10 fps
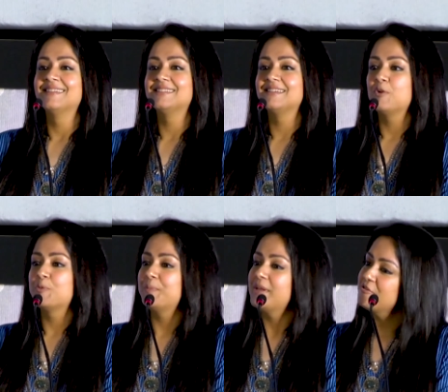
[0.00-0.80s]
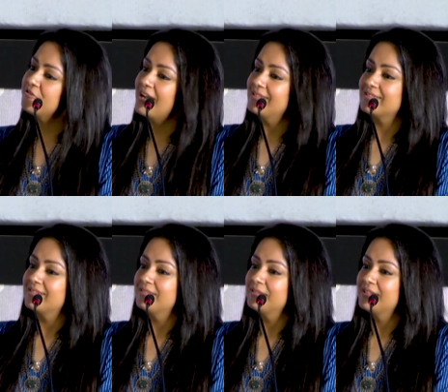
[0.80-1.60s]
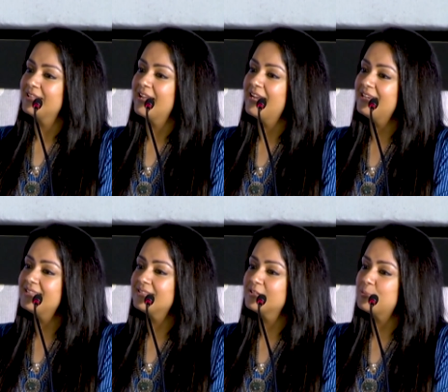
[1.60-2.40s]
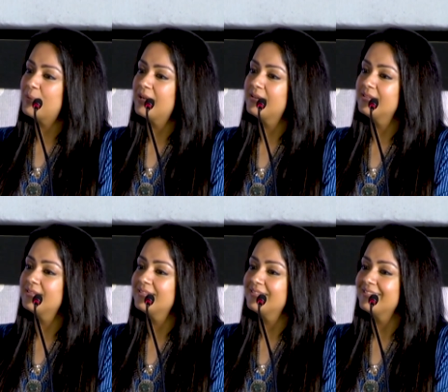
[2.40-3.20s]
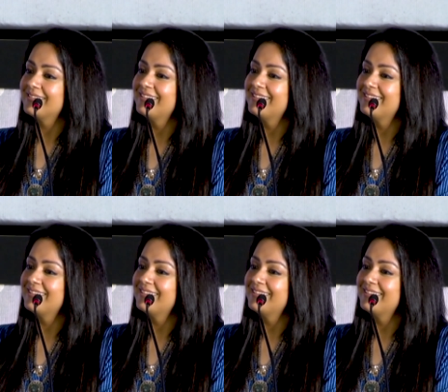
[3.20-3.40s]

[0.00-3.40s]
Sir, our very fan, sir. The ninety-six part, uh,